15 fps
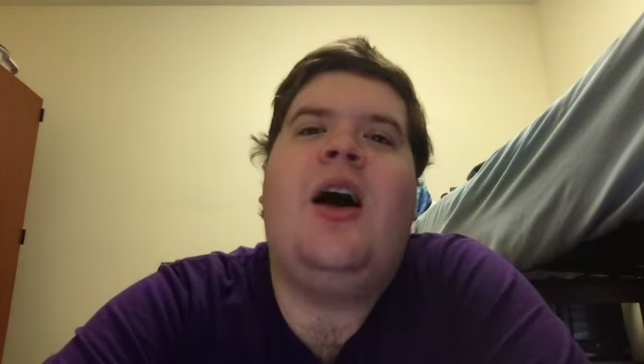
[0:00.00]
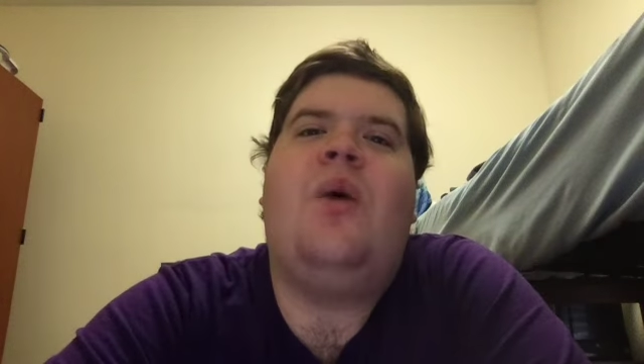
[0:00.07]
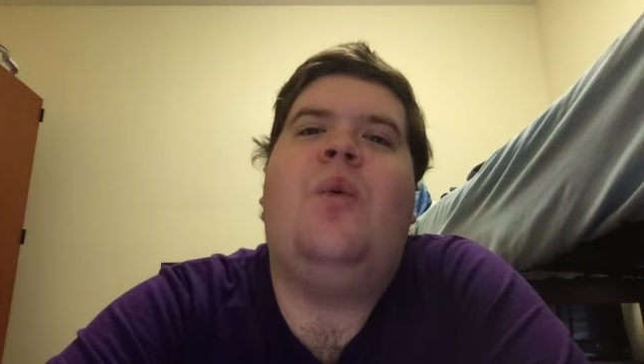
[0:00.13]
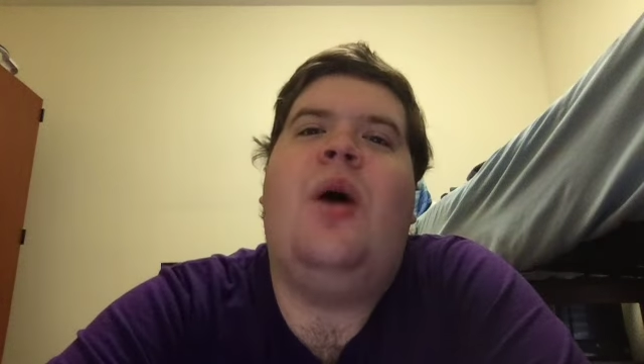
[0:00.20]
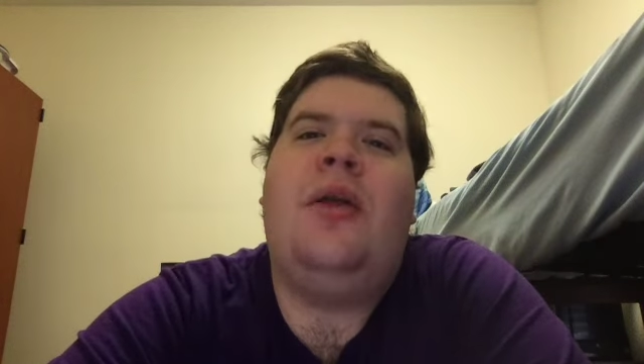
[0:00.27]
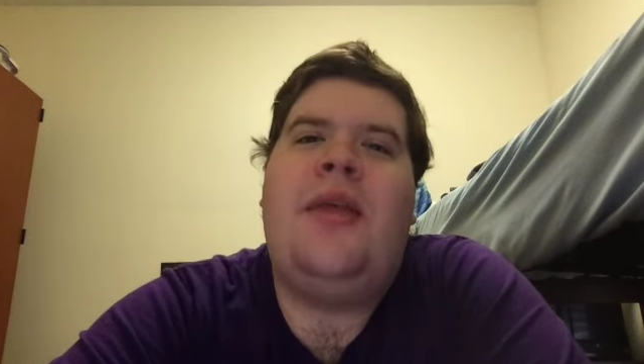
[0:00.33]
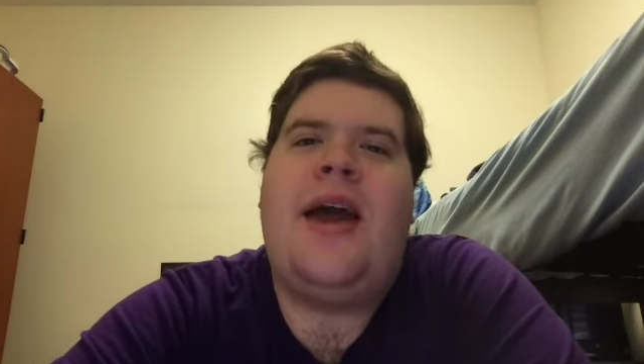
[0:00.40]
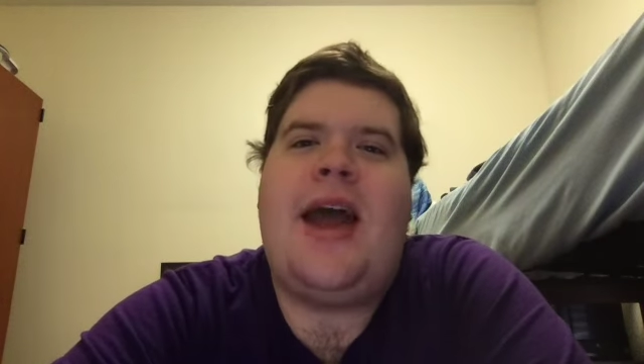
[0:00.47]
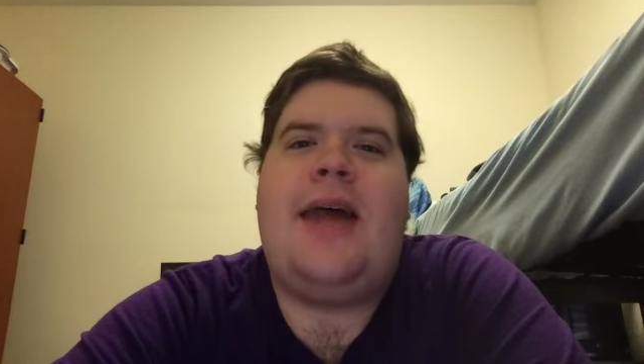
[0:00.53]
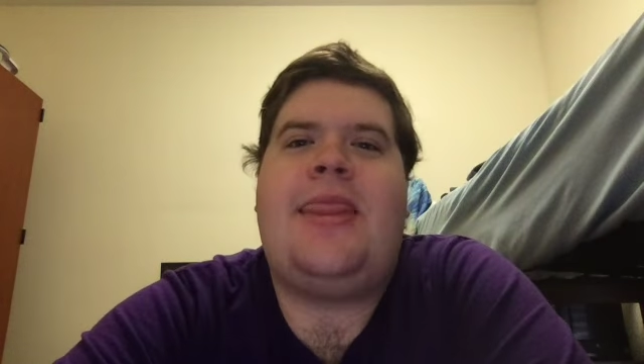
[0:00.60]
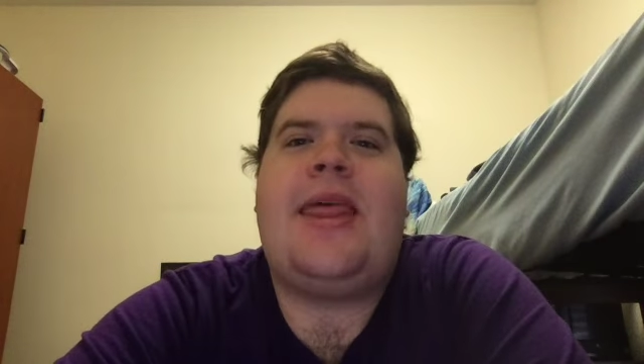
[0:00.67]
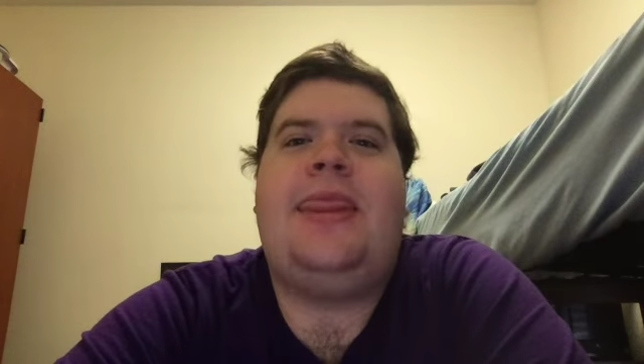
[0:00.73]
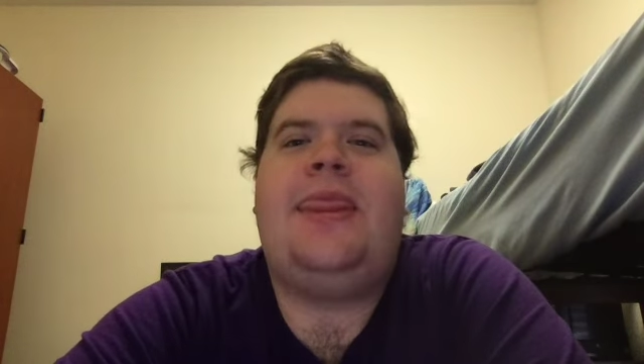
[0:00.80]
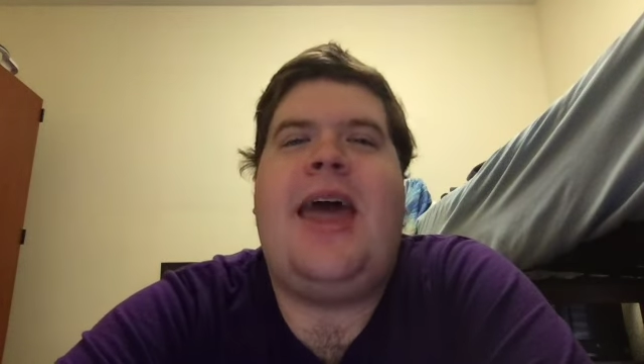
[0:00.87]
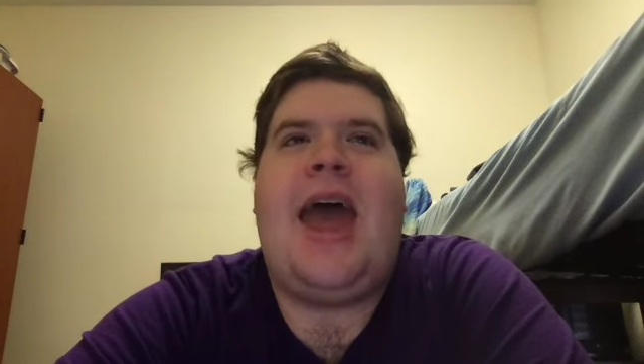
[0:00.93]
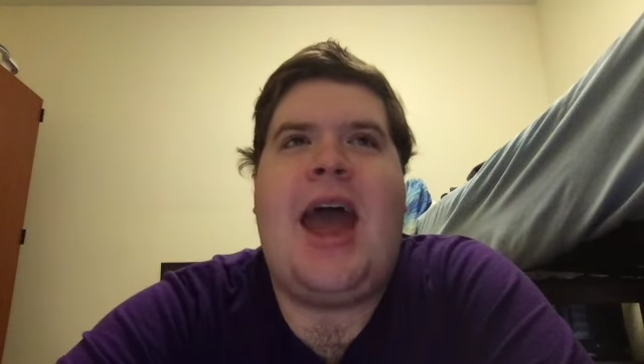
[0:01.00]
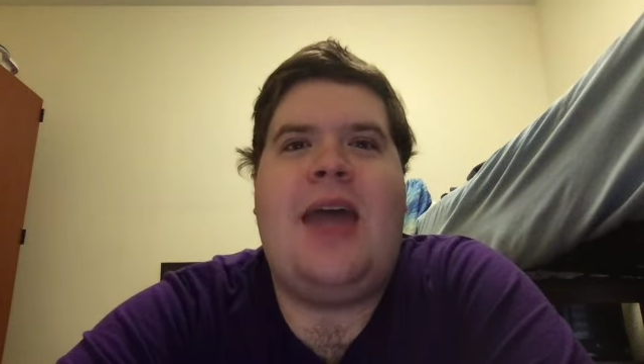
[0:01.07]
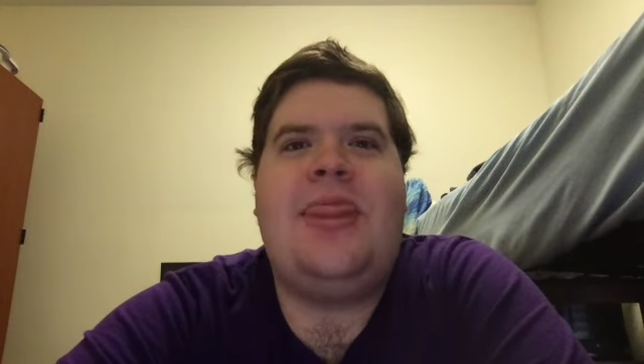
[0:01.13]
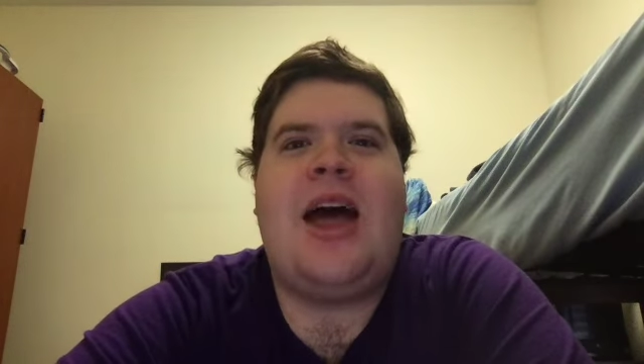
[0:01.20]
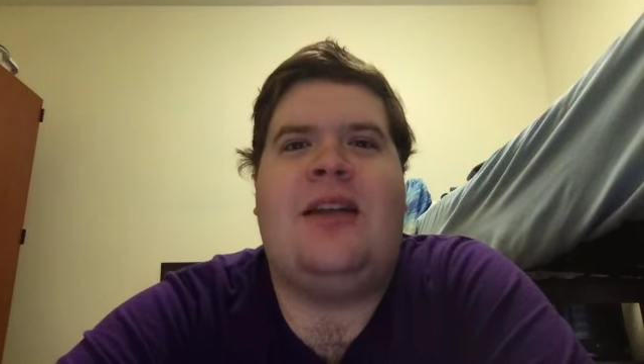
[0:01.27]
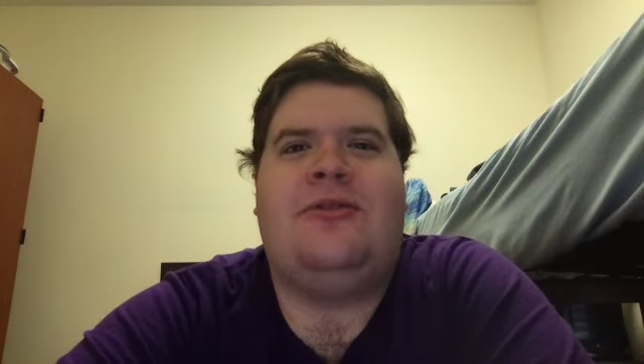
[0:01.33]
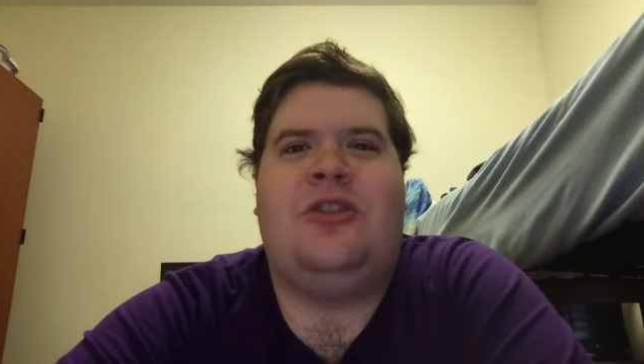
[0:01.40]
Well, they had
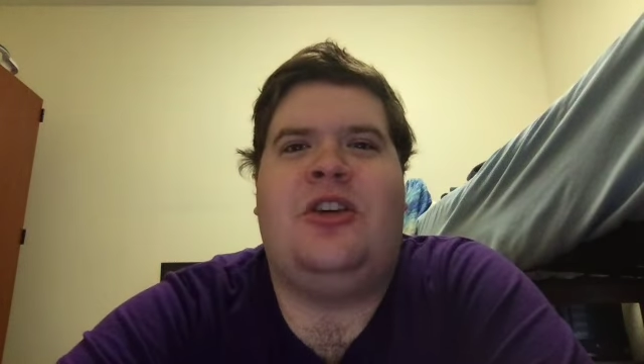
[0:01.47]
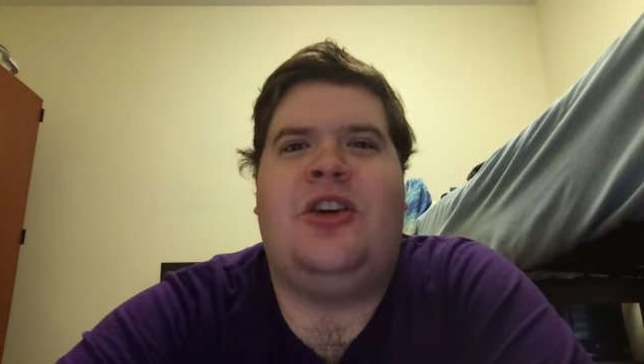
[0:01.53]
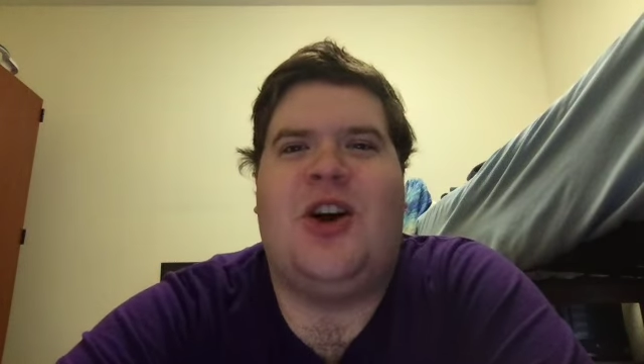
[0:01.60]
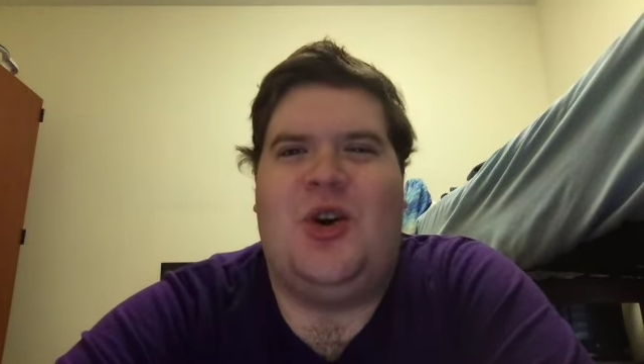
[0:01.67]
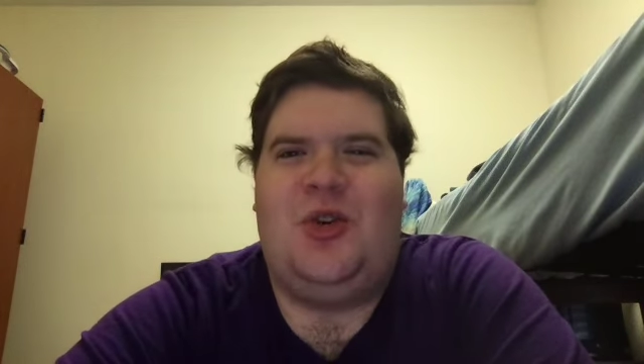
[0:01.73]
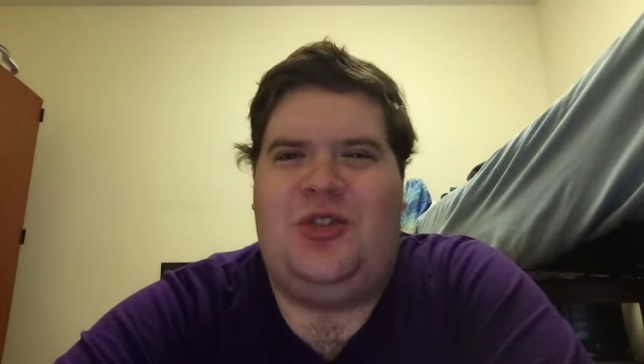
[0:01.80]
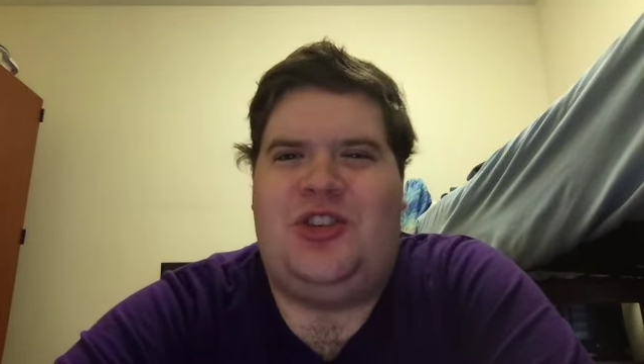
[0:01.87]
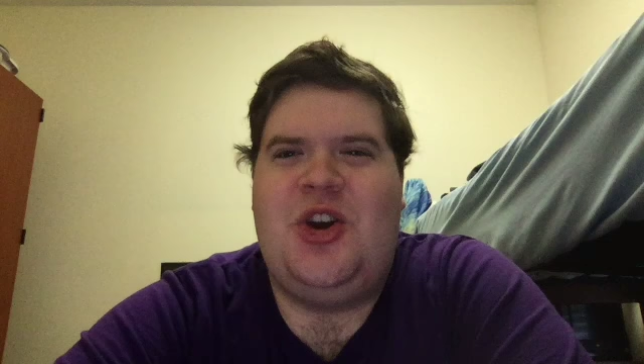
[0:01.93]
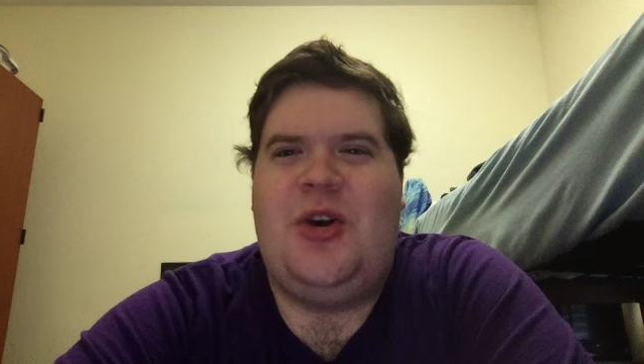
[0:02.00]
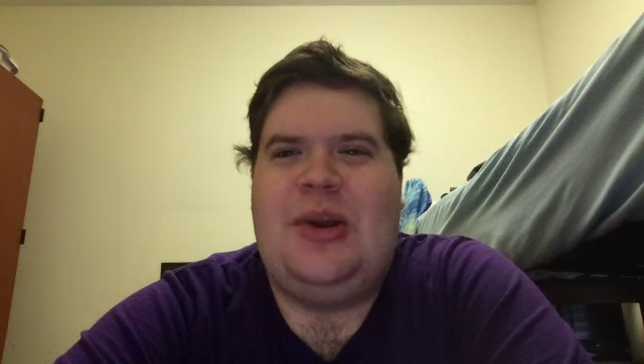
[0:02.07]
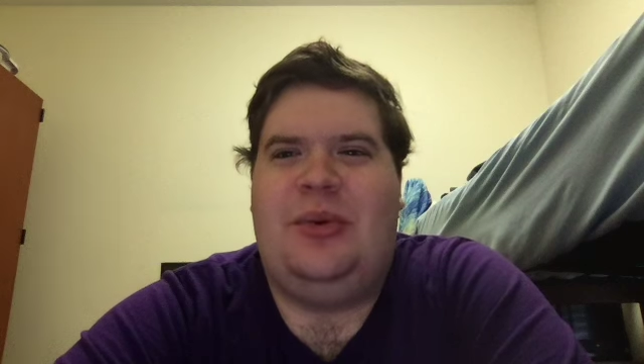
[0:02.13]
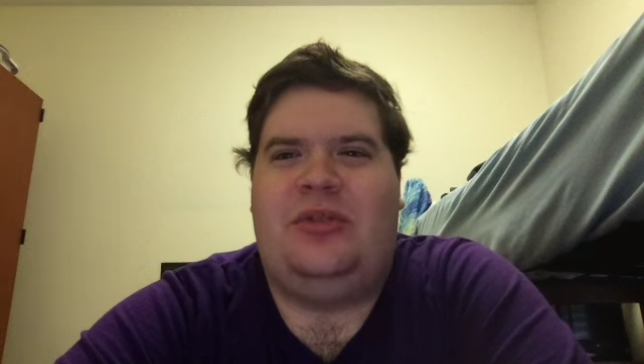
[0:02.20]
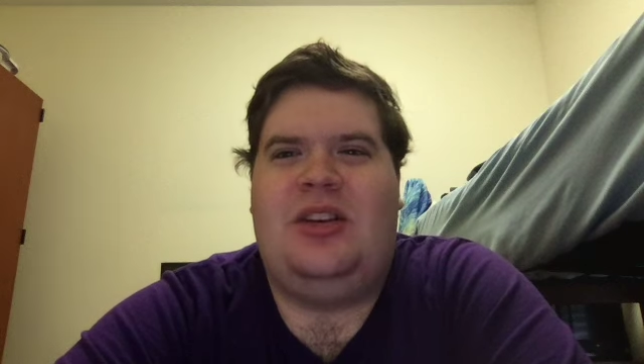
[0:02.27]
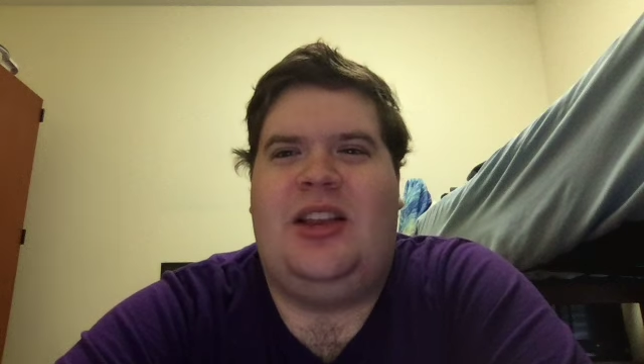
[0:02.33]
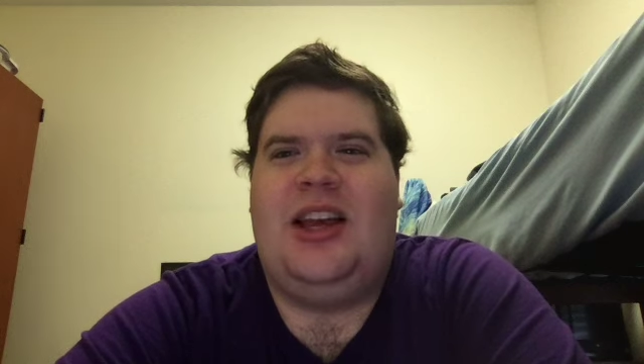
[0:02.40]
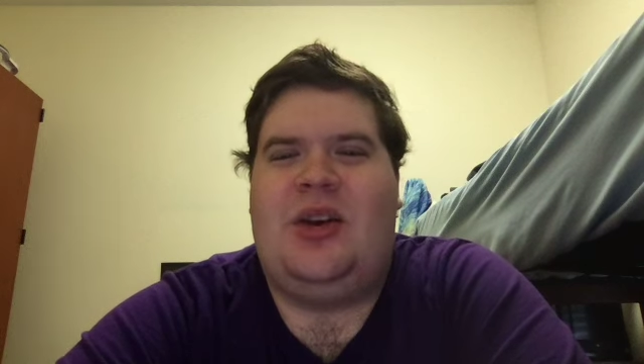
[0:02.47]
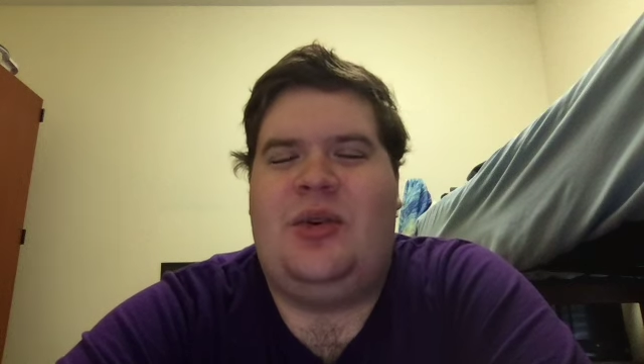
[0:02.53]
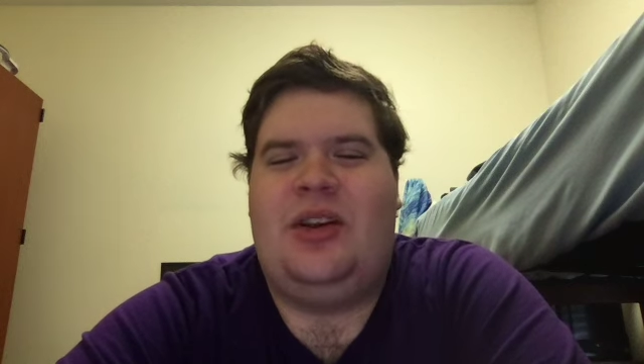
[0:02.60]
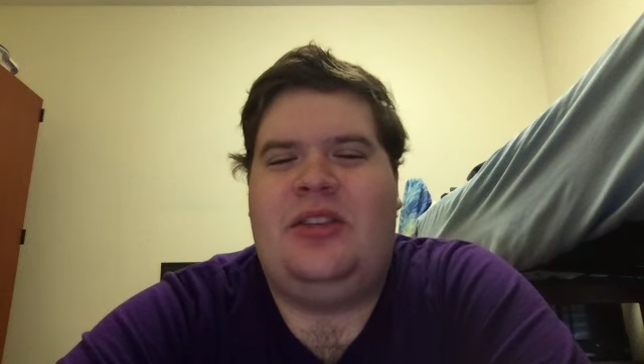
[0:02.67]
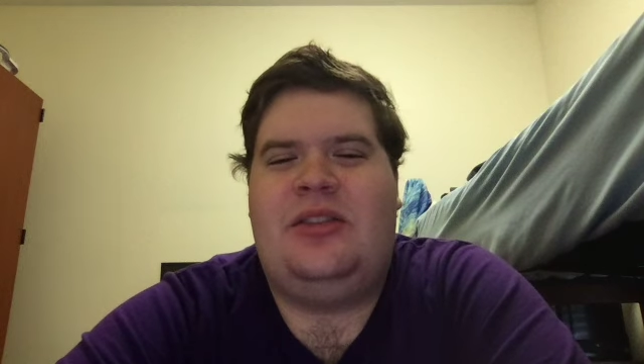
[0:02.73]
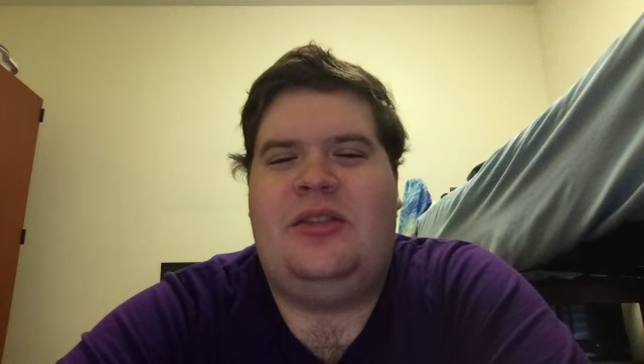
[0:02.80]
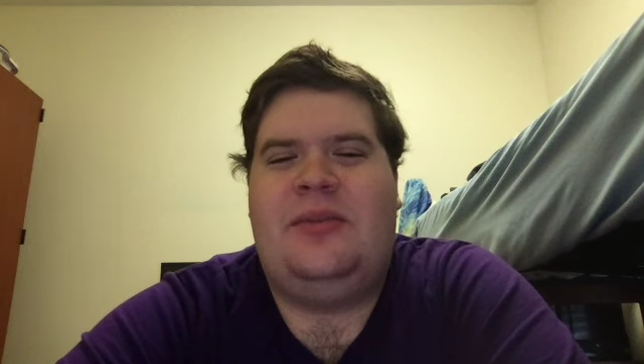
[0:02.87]
that for the goat, too, and it was
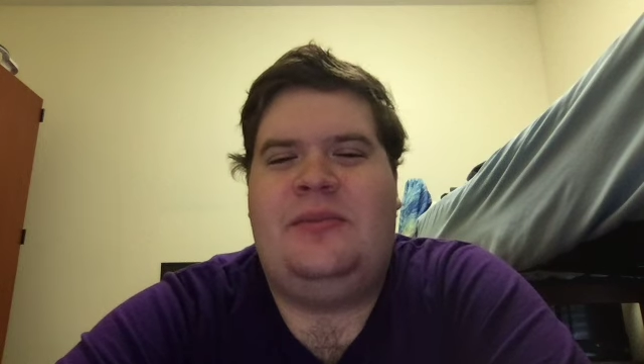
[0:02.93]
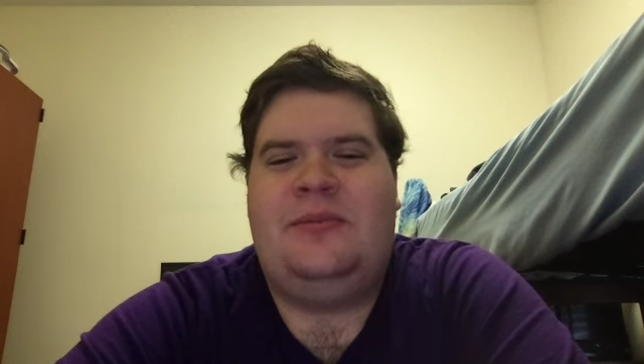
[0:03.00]
hilarious.